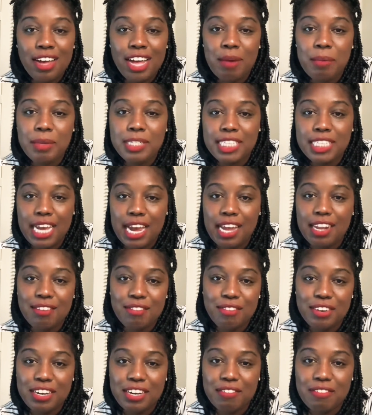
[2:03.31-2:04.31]
I went to
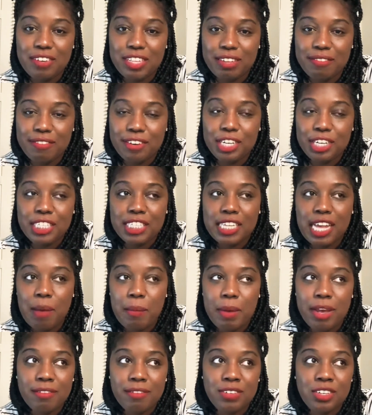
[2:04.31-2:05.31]
California for the first
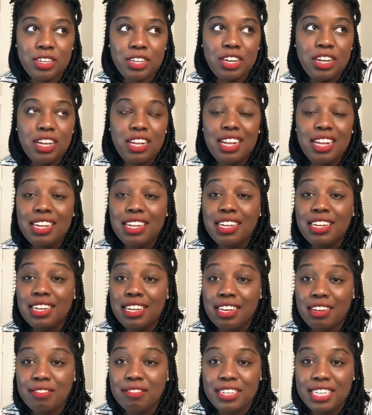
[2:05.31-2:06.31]
time ever.
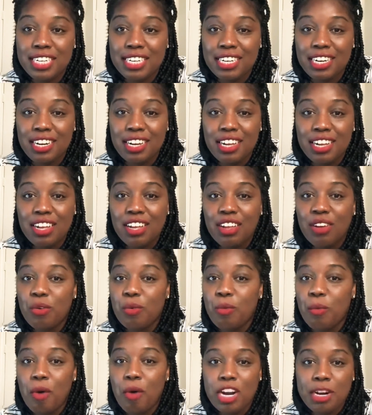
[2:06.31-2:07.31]
Loved it.
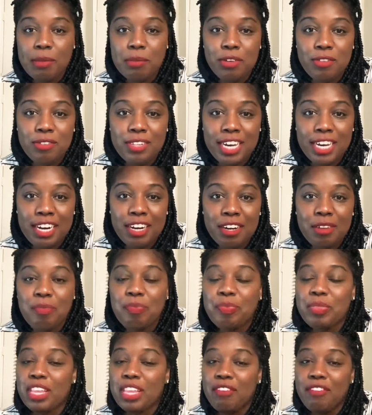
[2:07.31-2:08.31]
Want to move there.
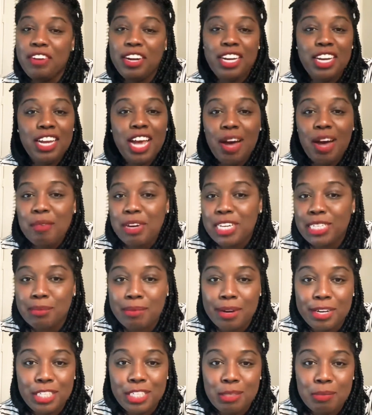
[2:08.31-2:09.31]
If any of y'all want to
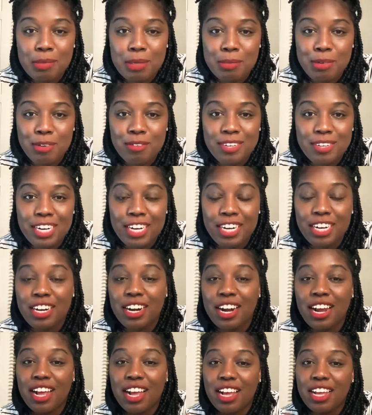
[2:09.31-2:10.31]
sponsor me moving
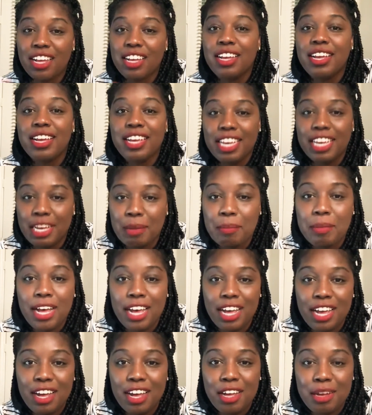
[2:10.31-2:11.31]
there, hit
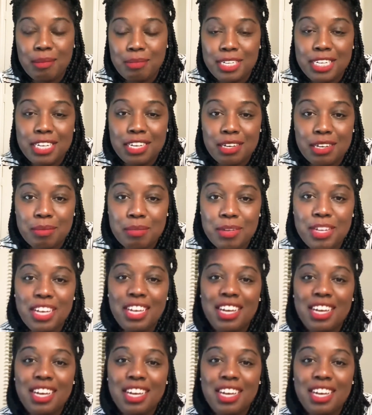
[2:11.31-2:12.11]
my DM.